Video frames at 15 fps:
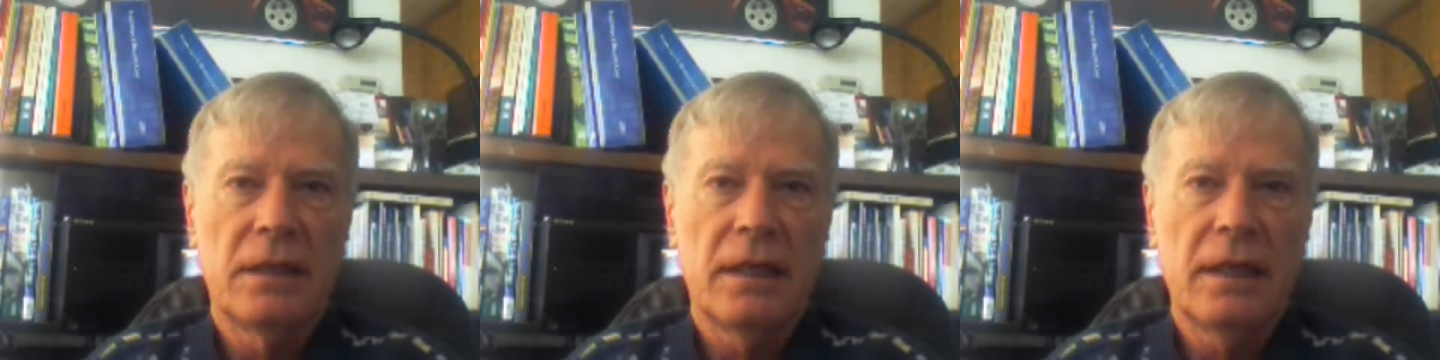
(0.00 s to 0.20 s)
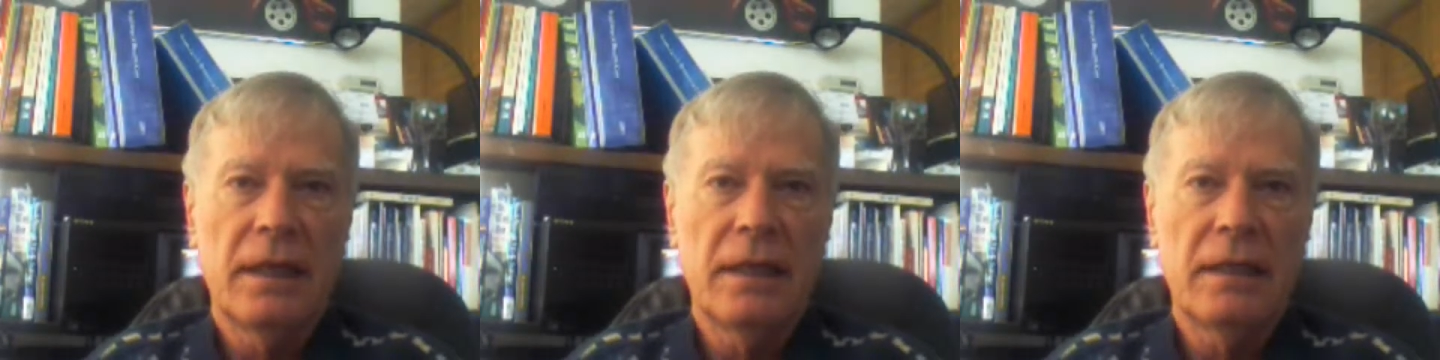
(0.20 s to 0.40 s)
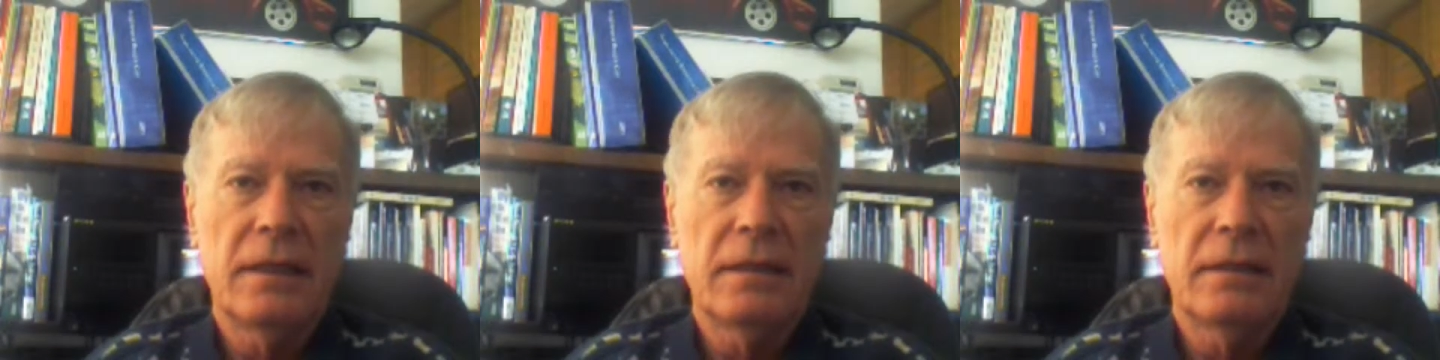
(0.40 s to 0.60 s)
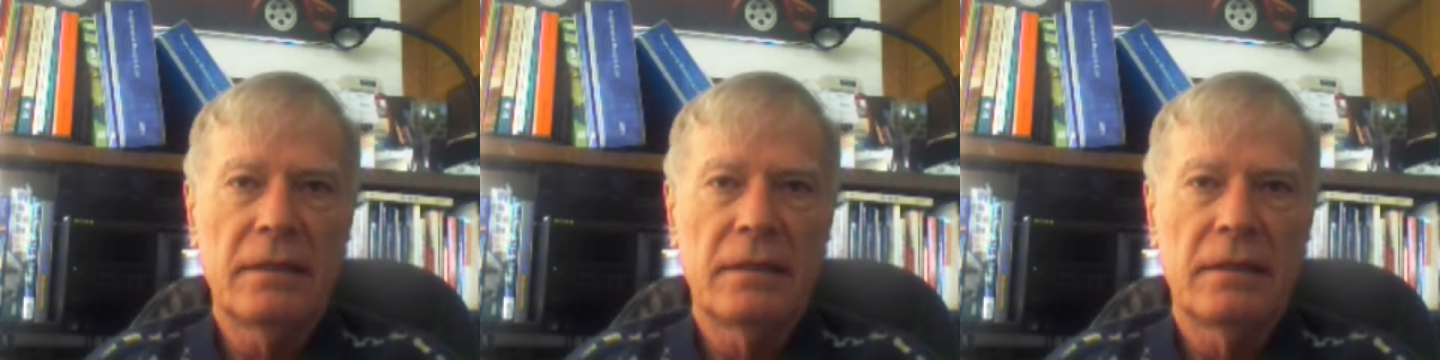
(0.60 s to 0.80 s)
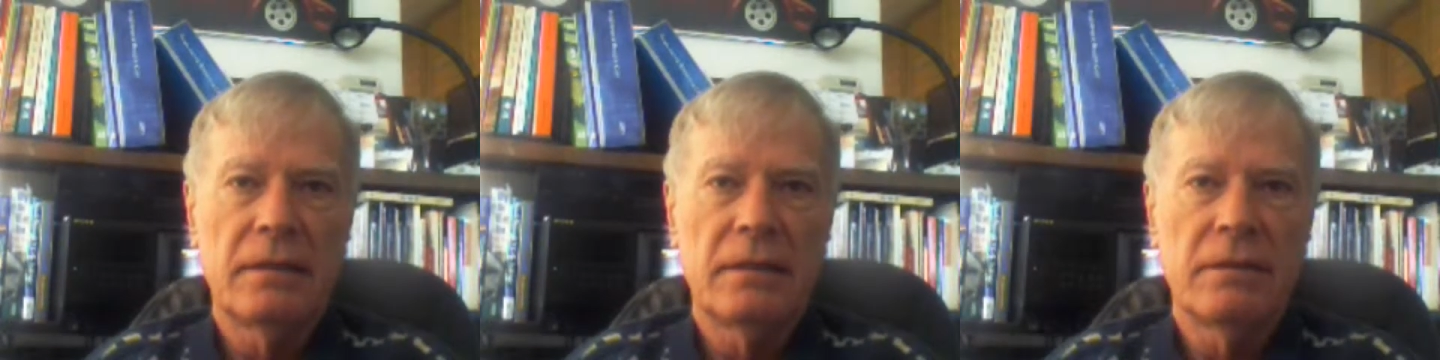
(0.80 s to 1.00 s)

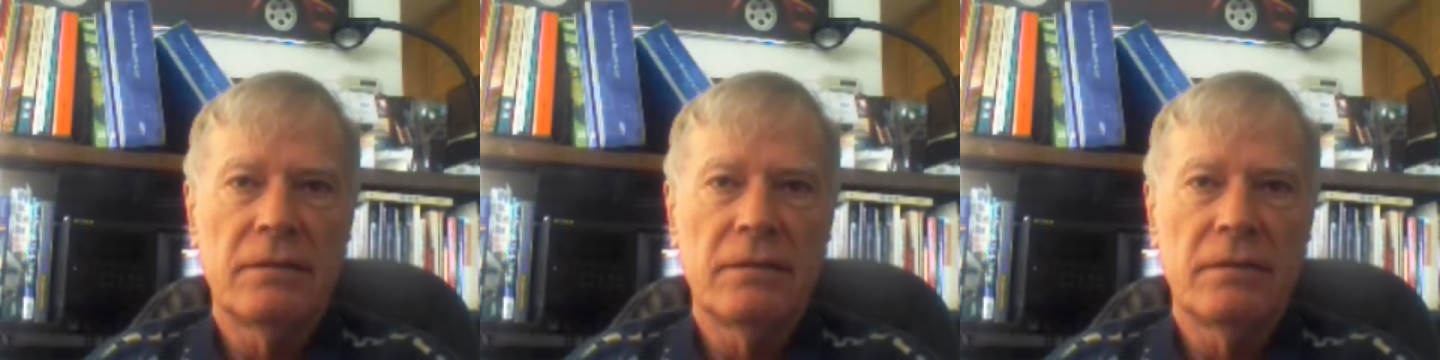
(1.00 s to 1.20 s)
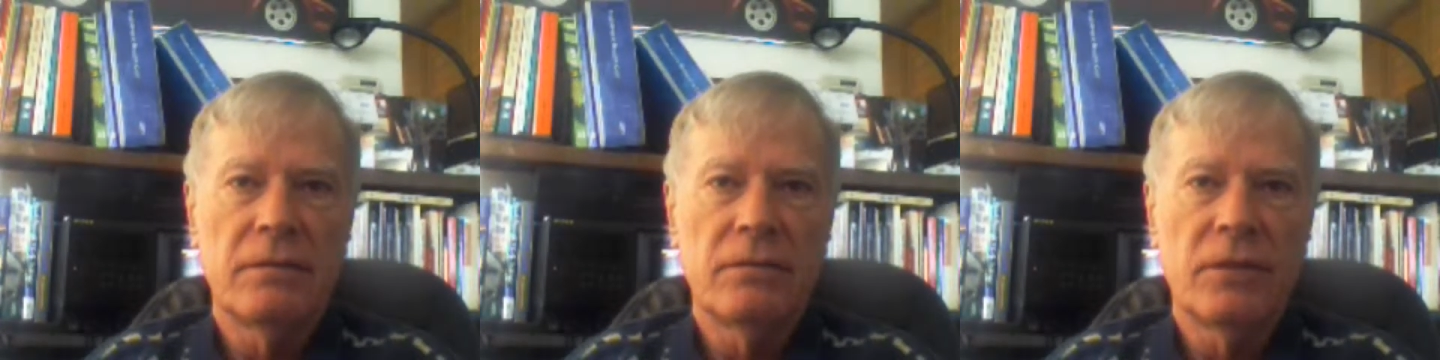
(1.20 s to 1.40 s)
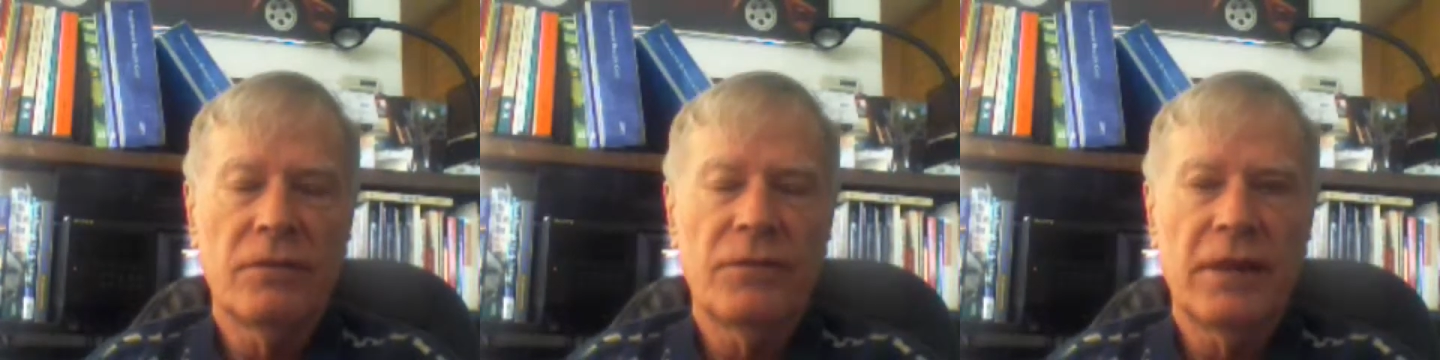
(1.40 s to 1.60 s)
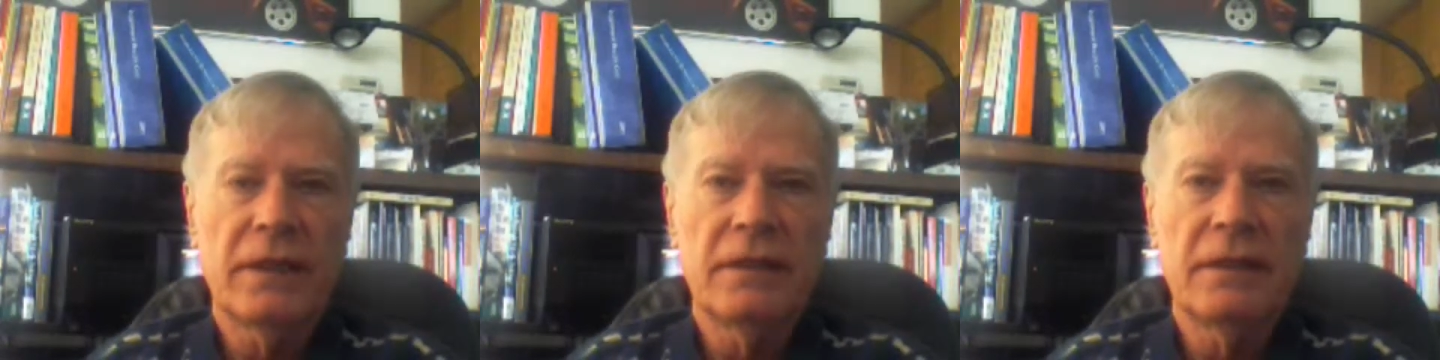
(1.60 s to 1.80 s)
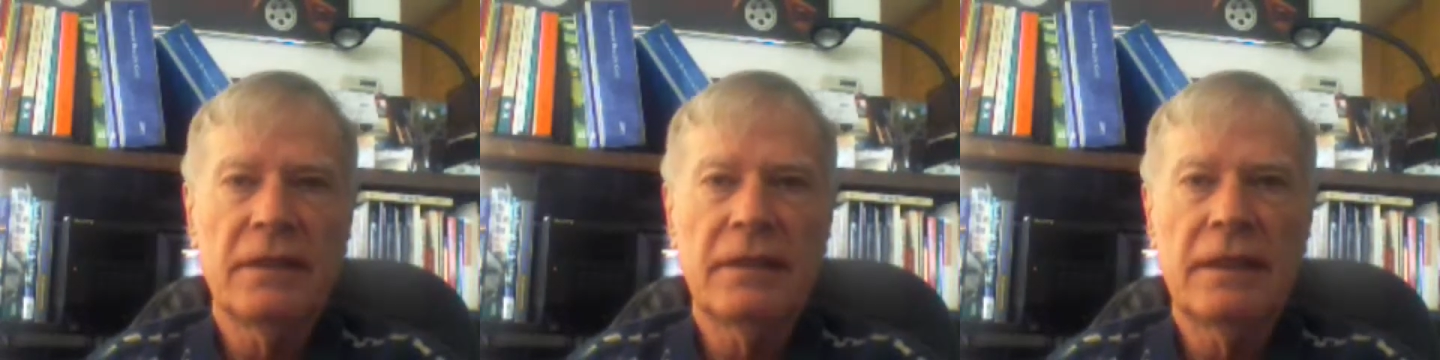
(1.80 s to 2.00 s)
and we're
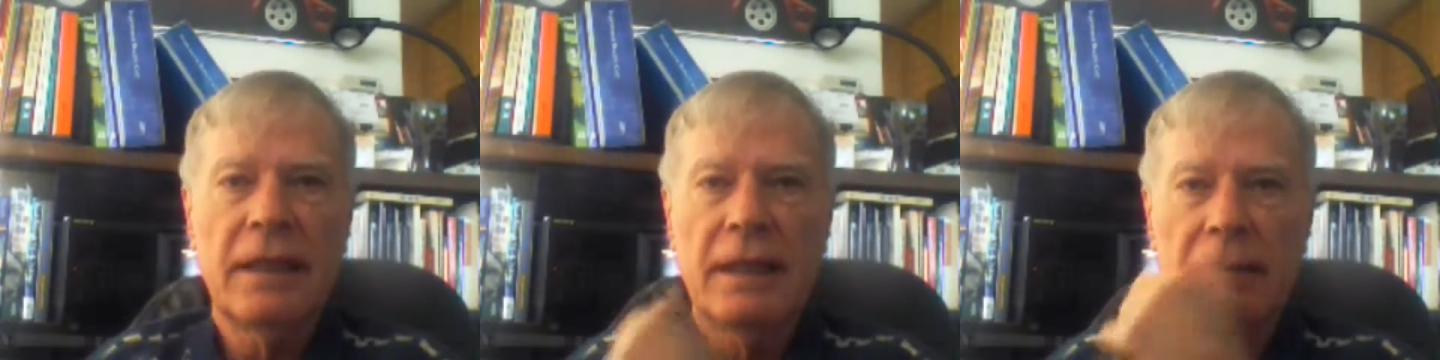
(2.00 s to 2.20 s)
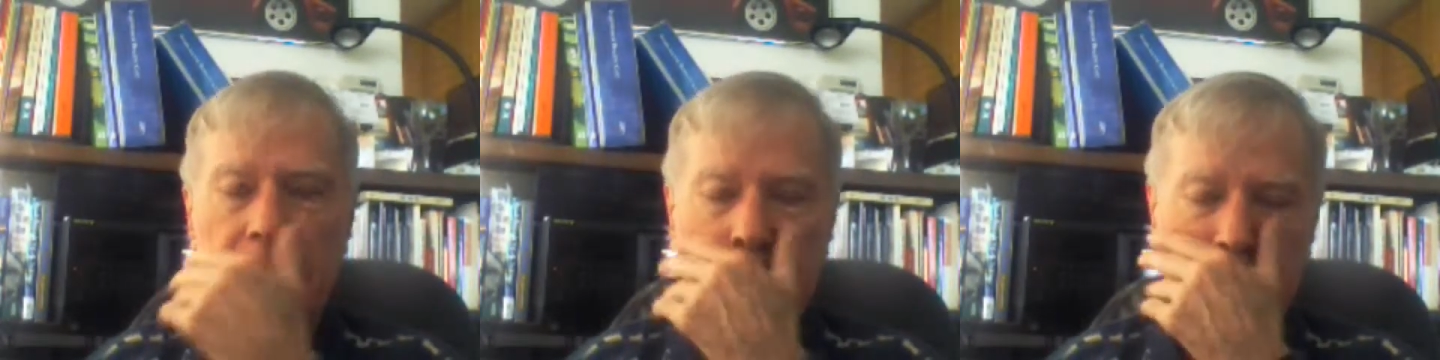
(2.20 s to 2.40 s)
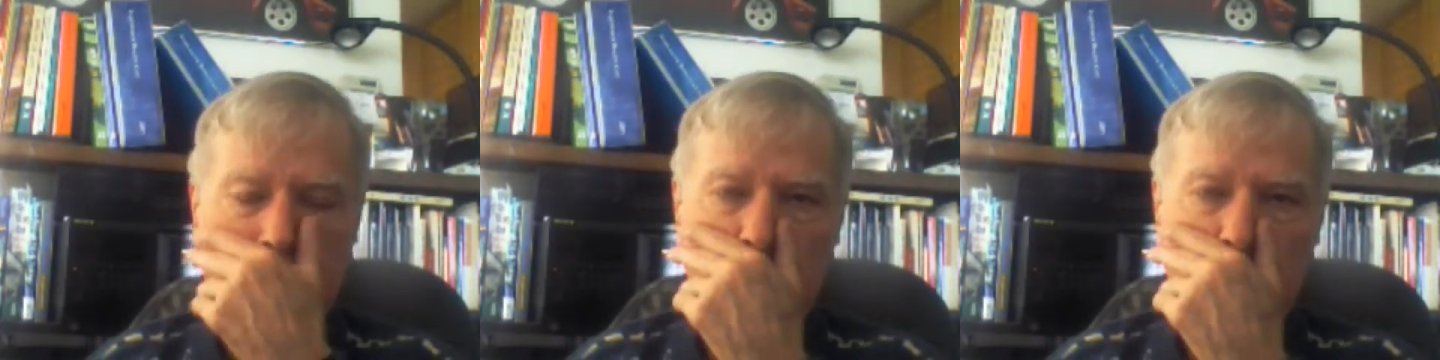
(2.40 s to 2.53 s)
finding that